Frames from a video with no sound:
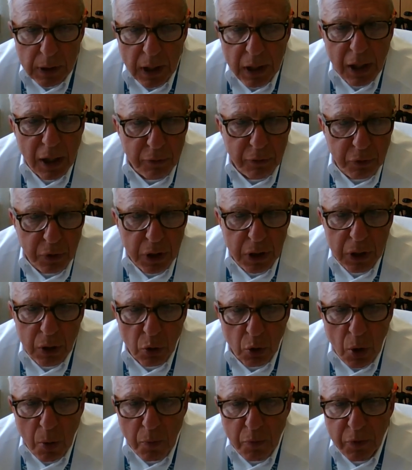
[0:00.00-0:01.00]
NIV
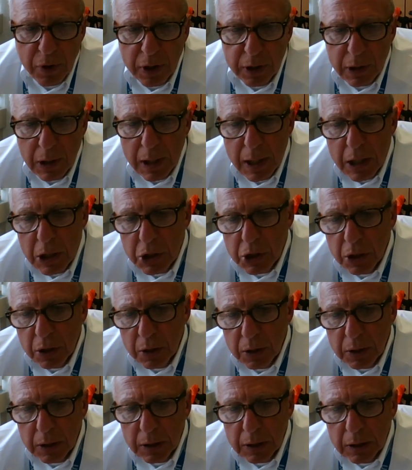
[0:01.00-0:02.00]
or home
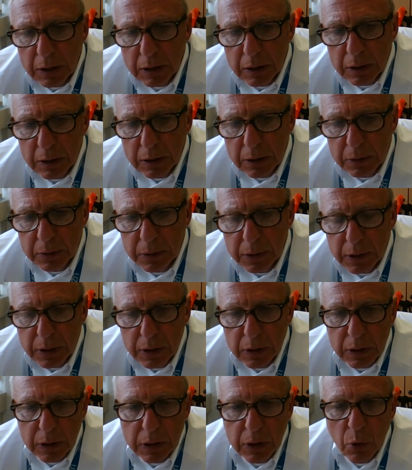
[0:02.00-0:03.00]
ventilation
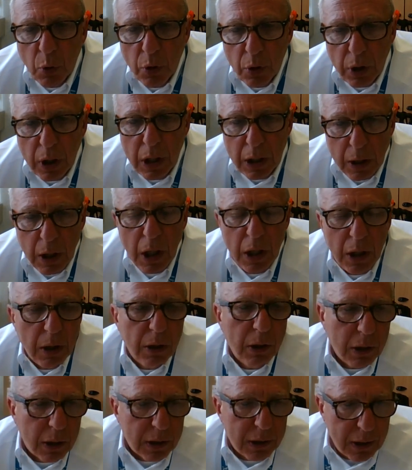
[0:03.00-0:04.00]
in in
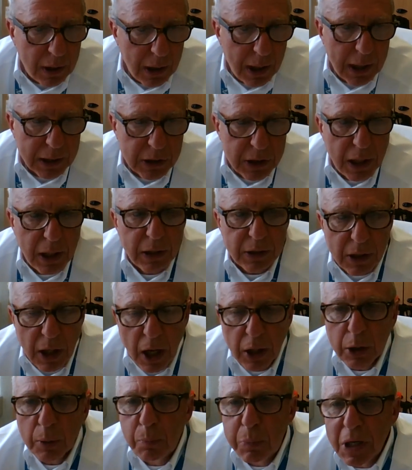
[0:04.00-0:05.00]
a let's say a
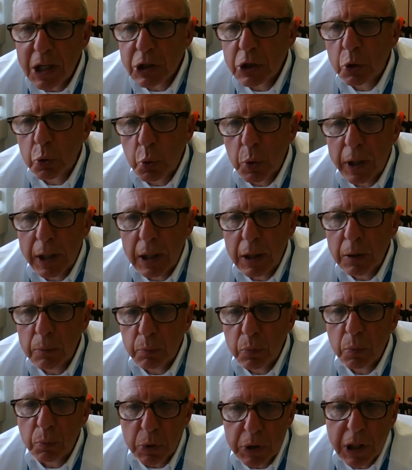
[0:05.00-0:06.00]
rather pleasant
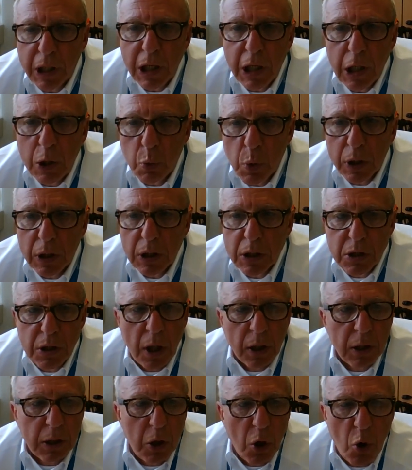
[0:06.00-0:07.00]
way, particularly when it's
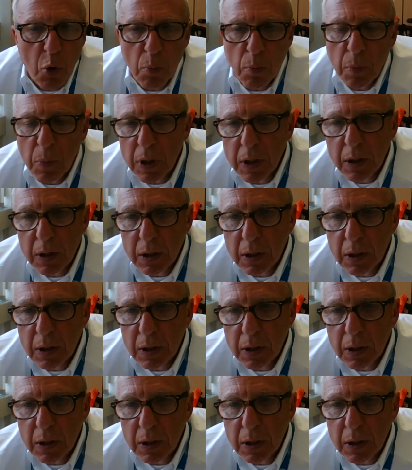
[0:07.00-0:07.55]
done at home.